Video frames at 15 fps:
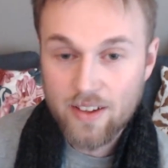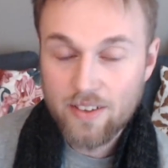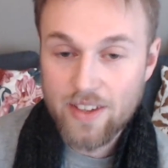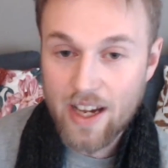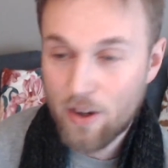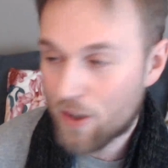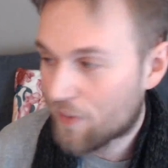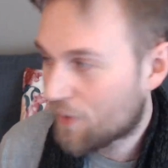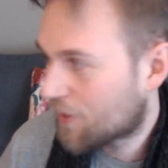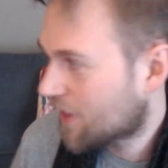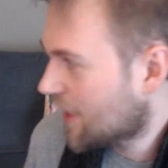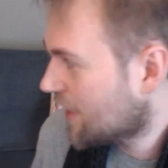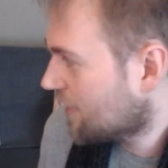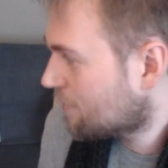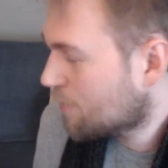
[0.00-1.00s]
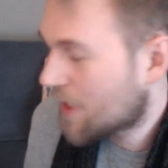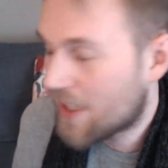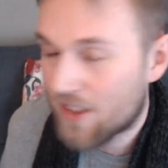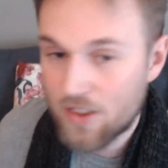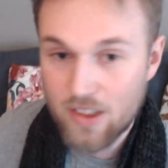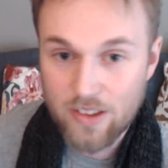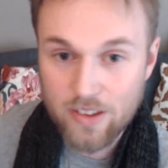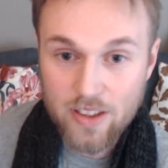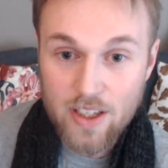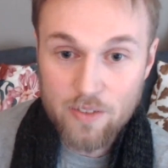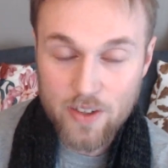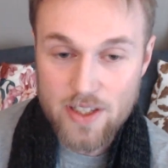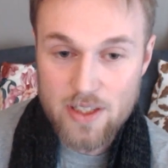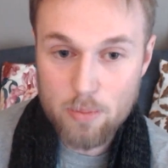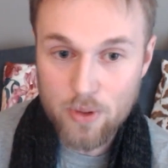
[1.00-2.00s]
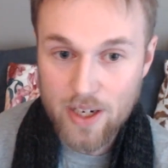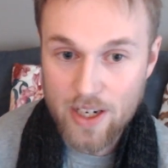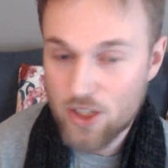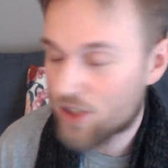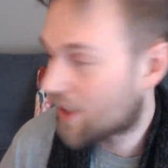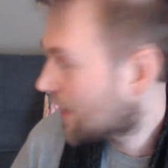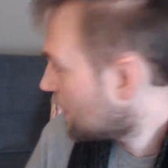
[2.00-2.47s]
Now, if you're an I N F P and you're looking for inspiration, I